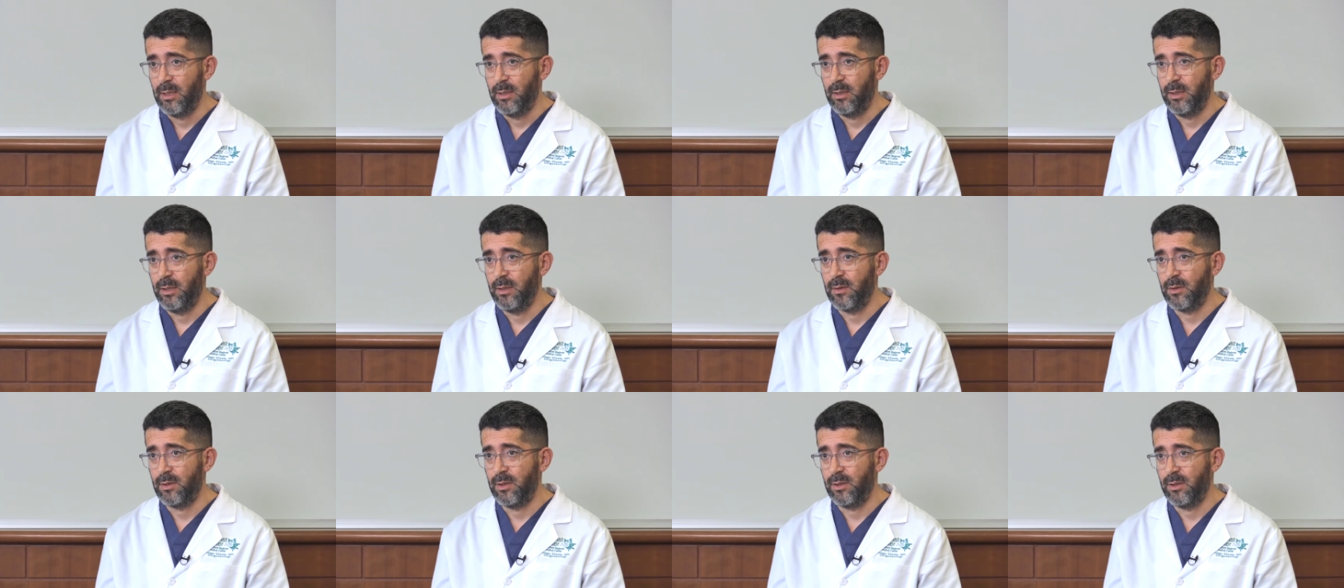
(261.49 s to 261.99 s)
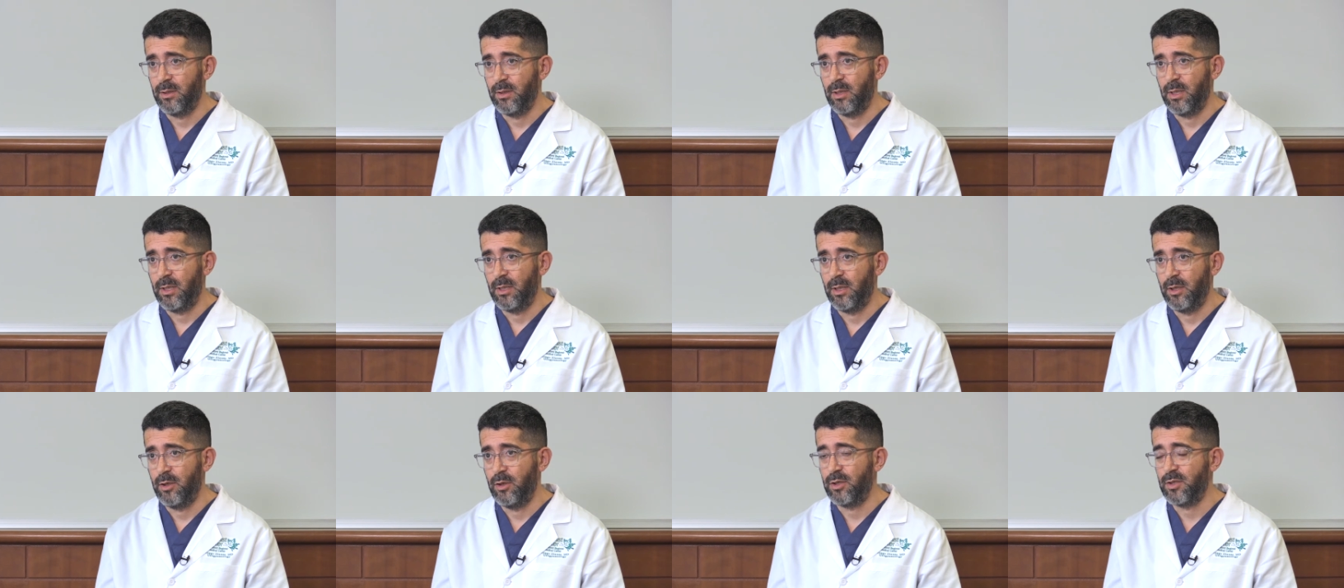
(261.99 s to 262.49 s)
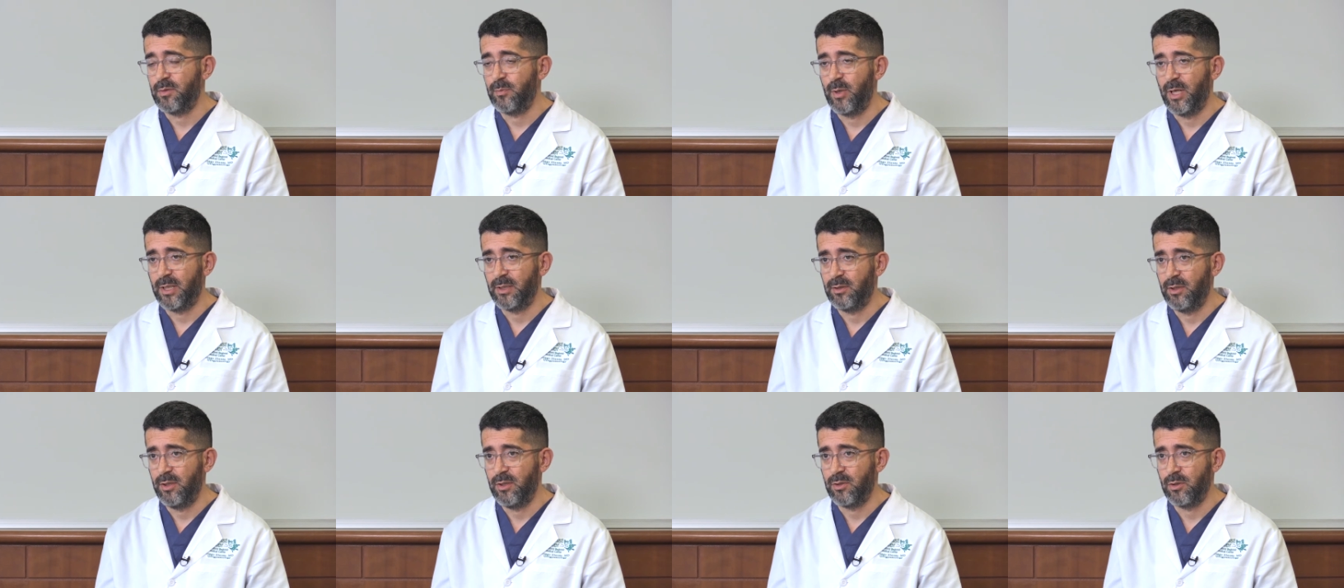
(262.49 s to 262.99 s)
either the nurse
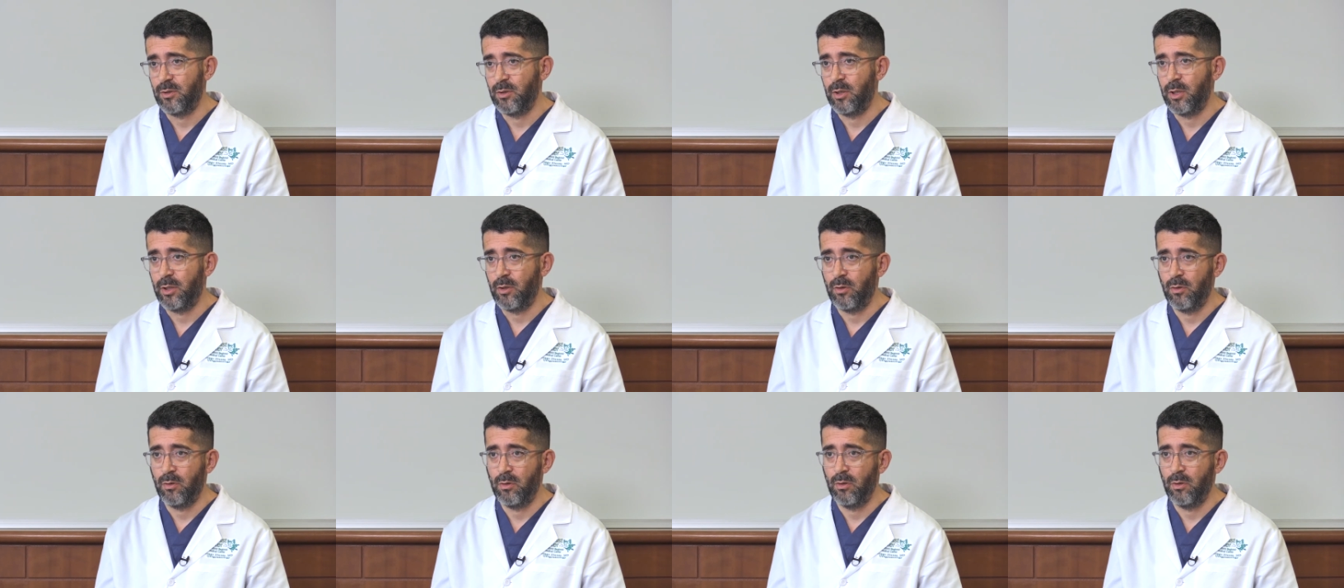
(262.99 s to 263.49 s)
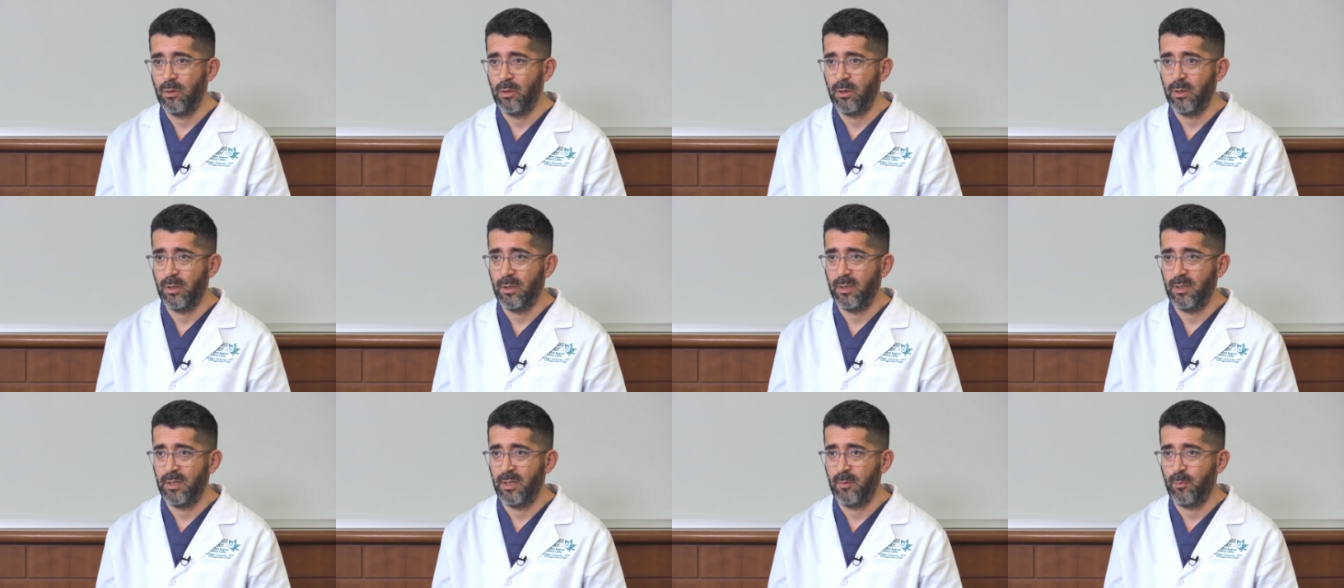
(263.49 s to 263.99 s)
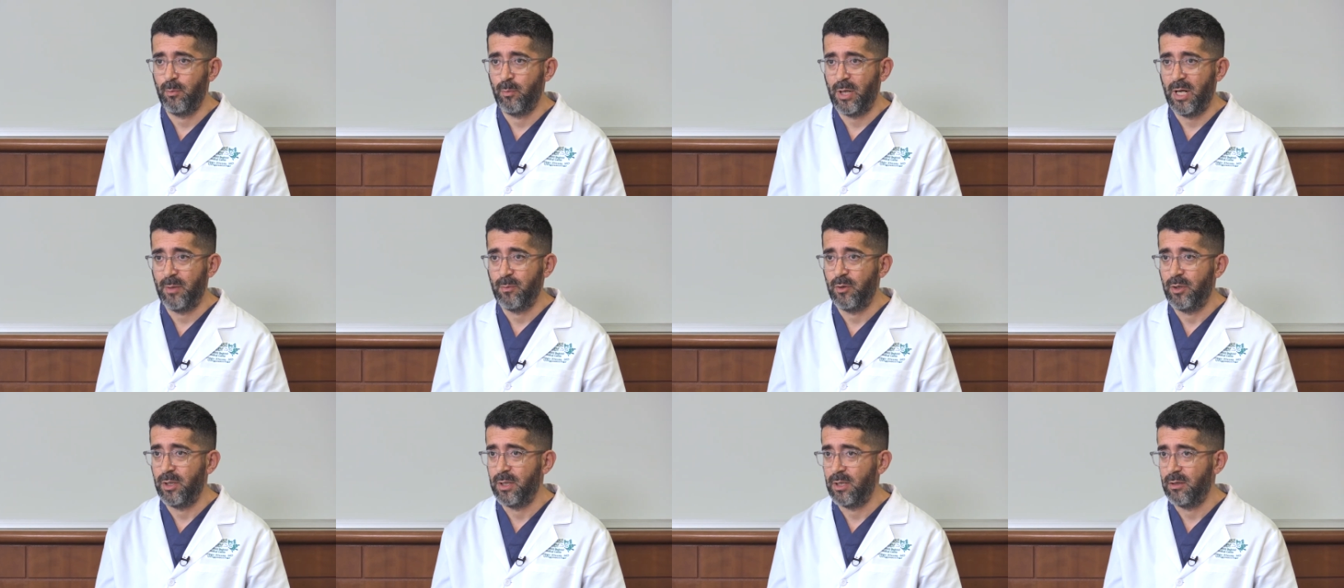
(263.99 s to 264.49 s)
practitioner or the
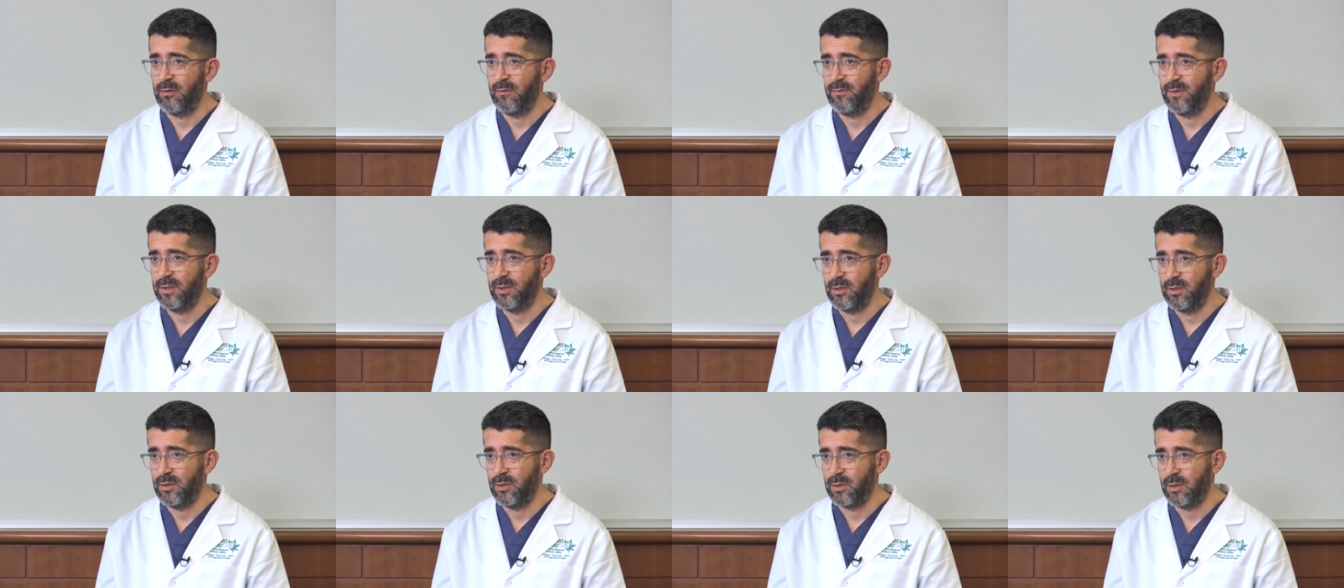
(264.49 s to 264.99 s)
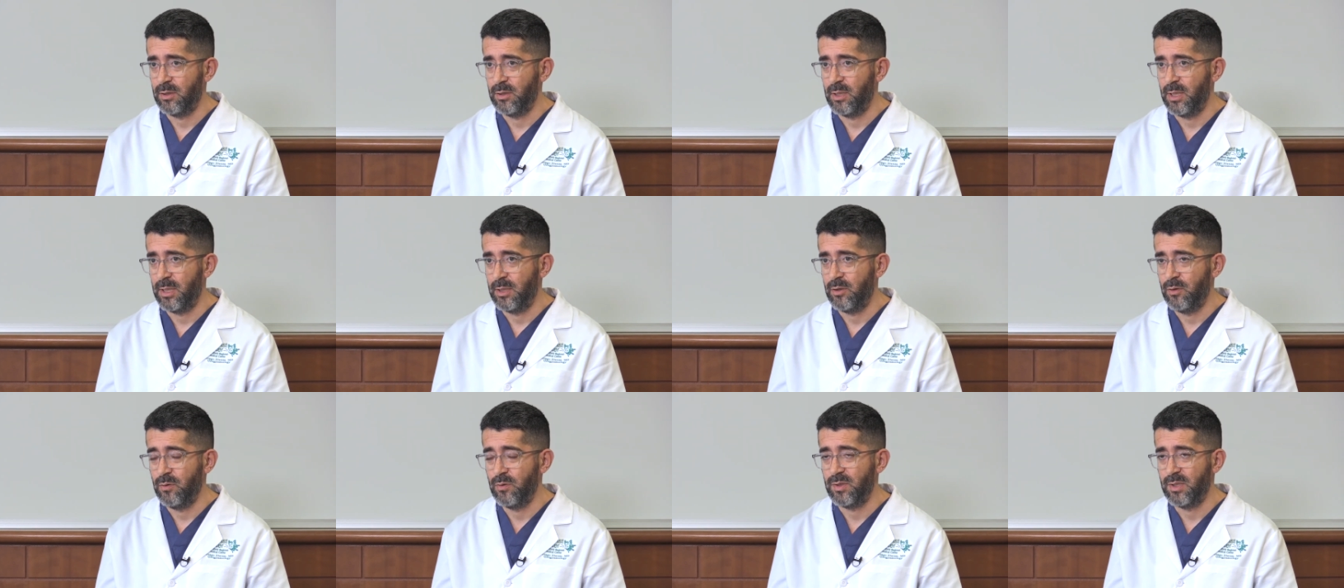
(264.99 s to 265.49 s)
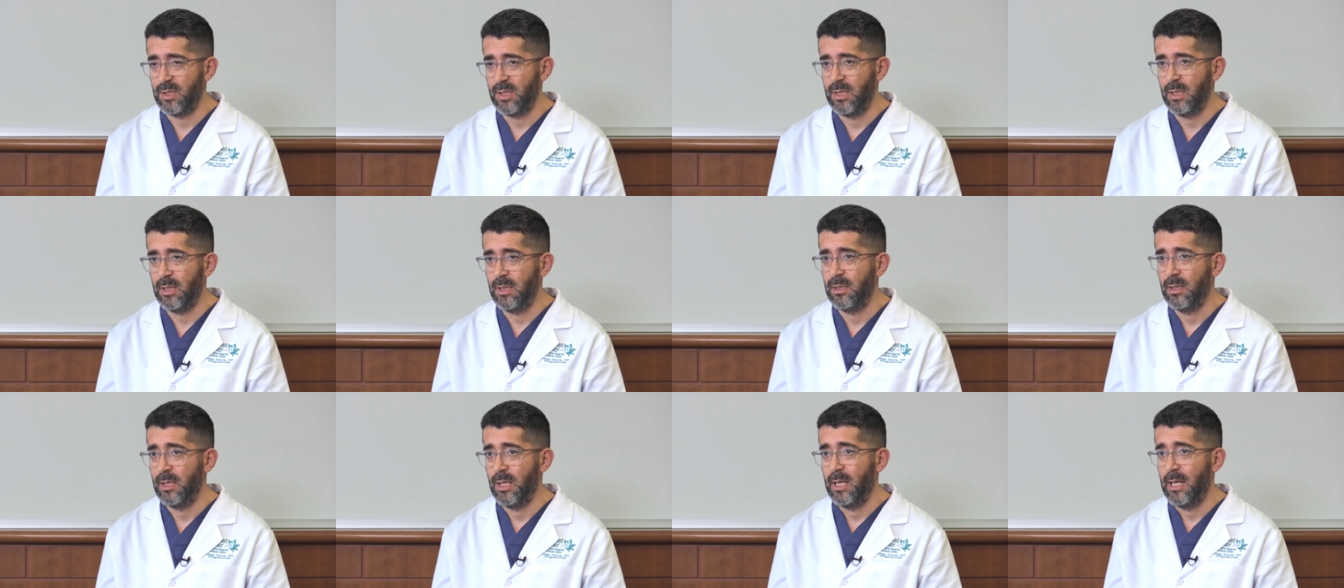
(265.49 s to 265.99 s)
primary care physician that you
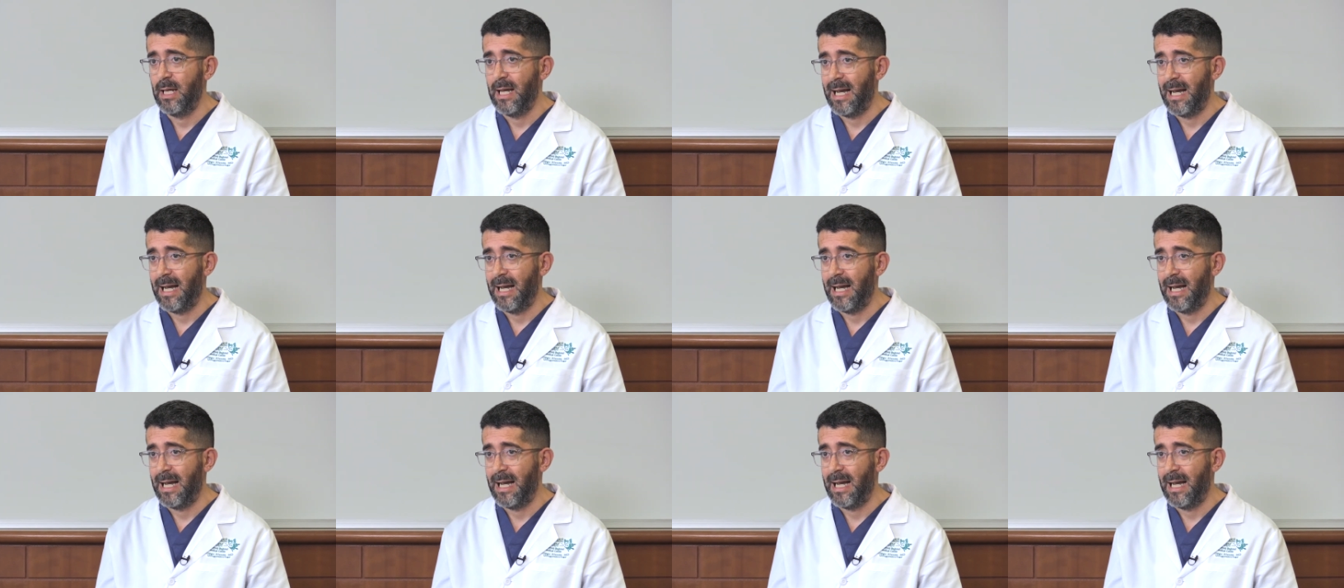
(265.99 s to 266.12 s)
see